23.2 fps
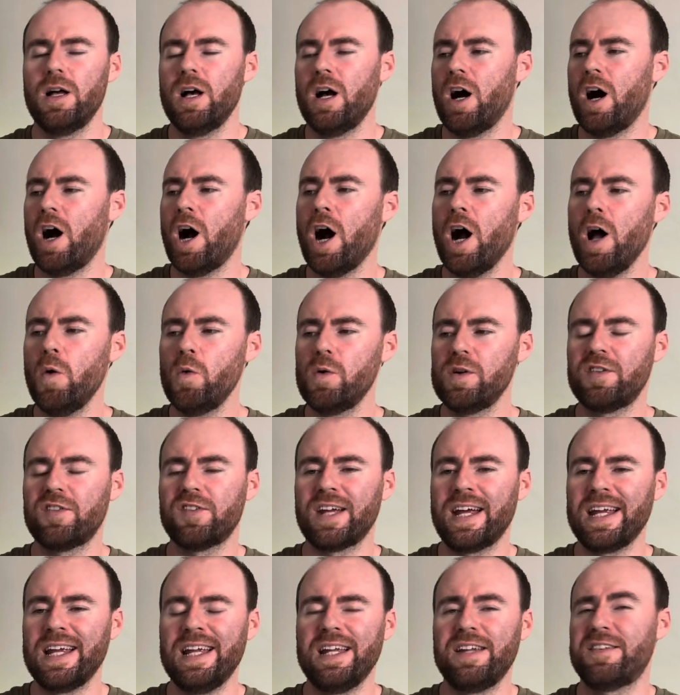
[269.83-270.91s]
I would
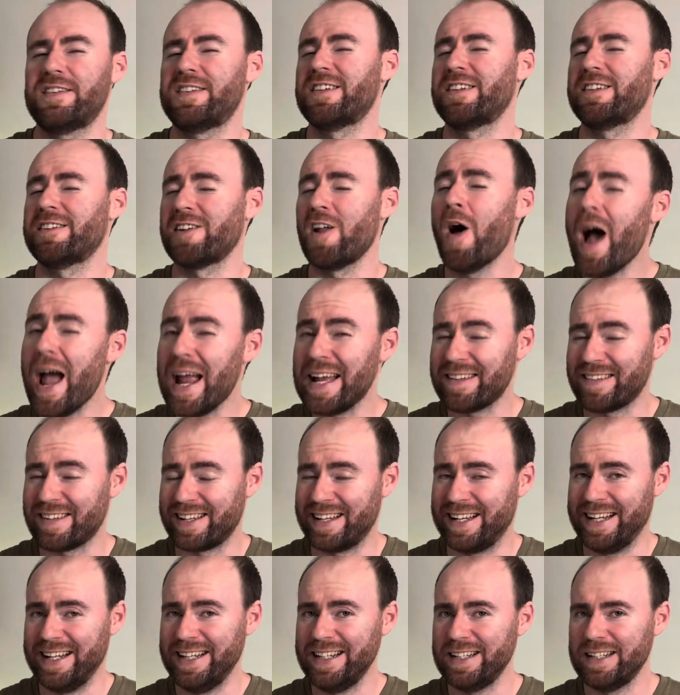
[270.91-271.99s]
say it's
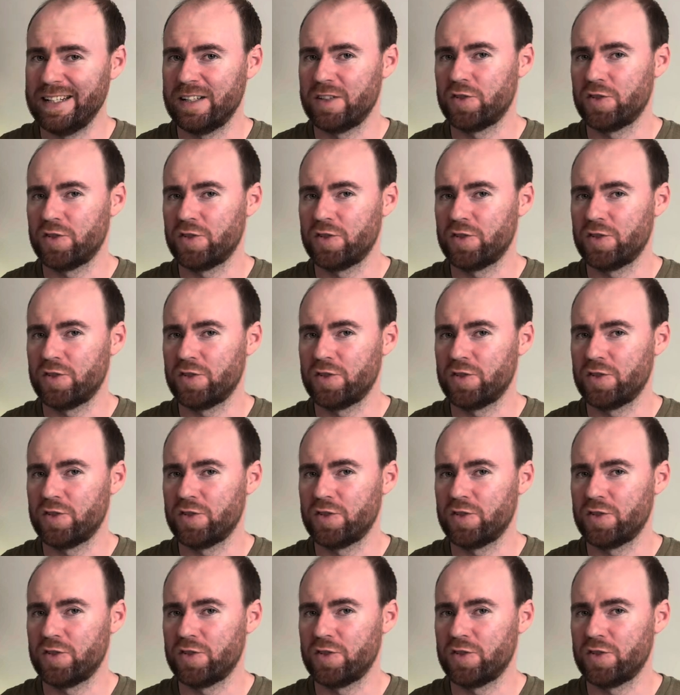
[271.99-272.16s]
slightly